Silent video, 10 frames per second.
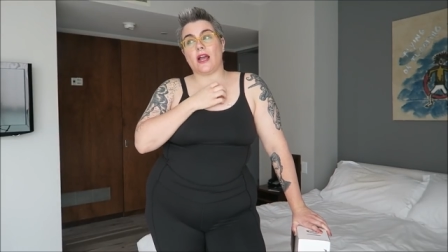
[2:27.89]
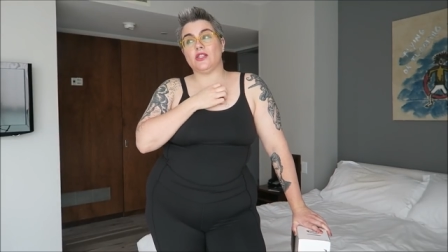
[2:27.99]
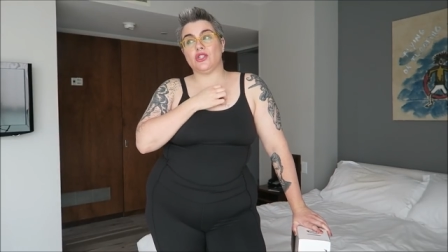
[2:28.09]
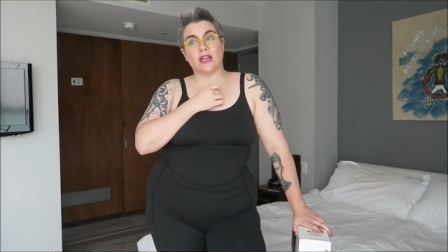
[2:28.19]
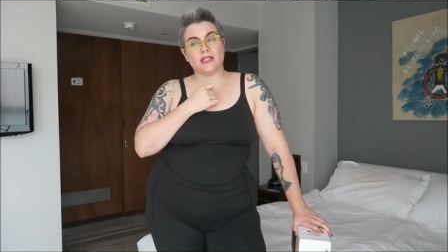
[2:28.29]

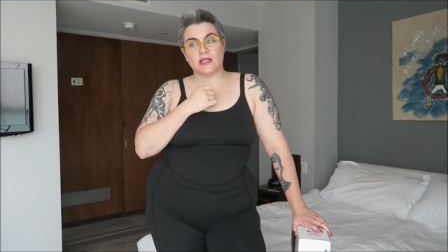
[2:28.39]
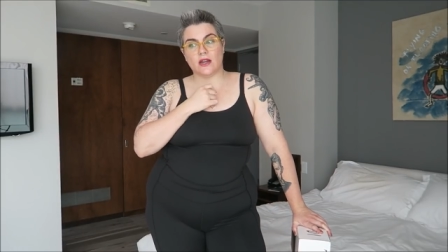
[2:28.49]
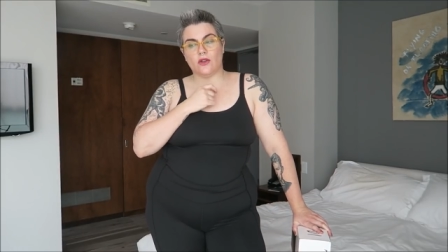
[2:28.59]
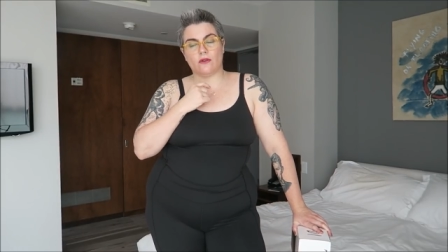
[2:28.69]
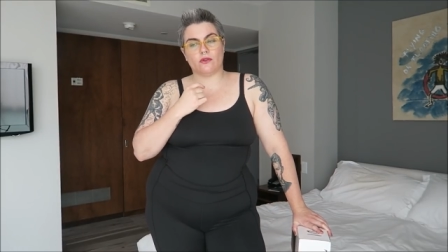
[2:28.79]
I just
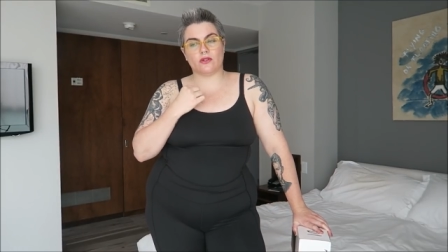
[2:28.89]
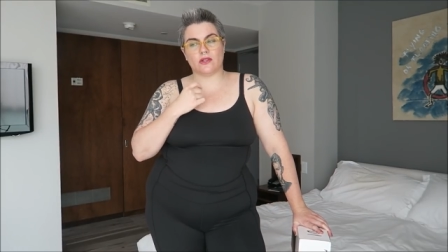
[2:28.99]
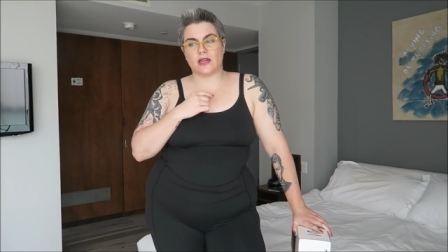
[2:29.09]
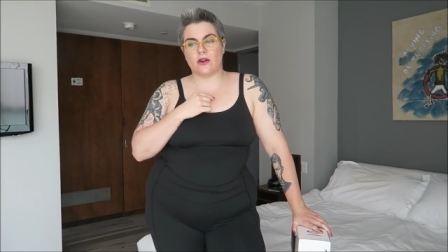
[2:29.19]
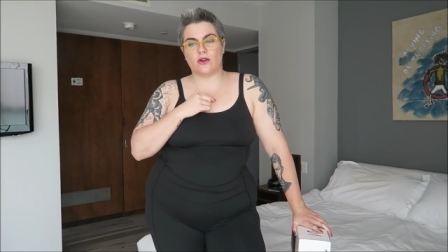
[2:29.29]
did a
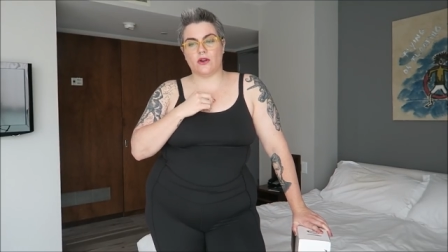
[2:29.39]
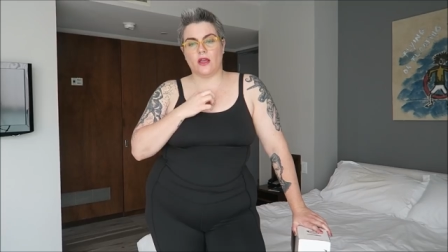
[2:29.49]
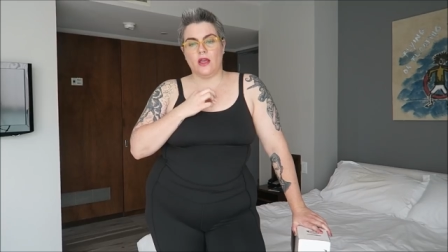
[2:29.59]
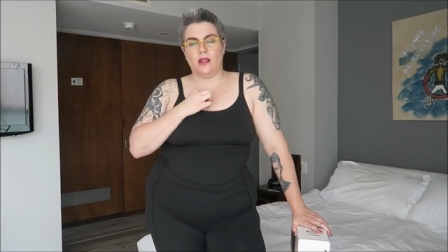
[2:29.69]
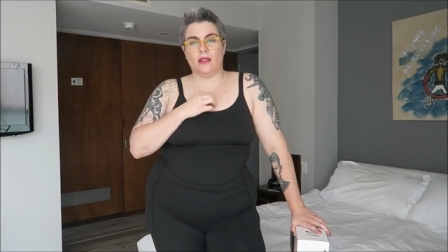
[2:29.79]
Universal
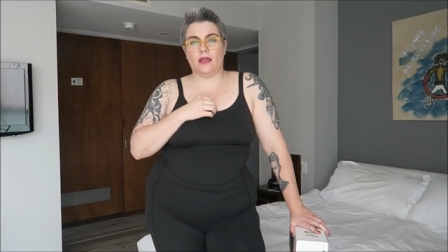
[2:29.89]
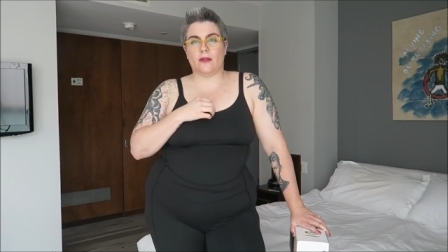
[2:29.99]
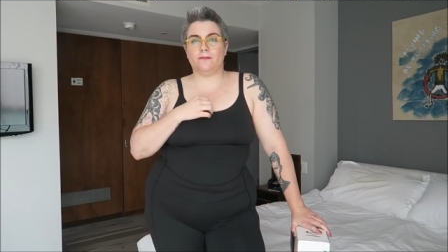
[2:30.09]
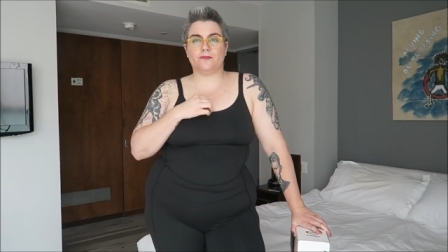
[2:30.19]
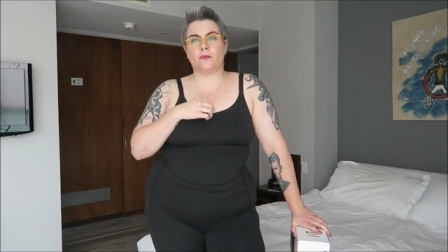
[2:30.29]
Standard like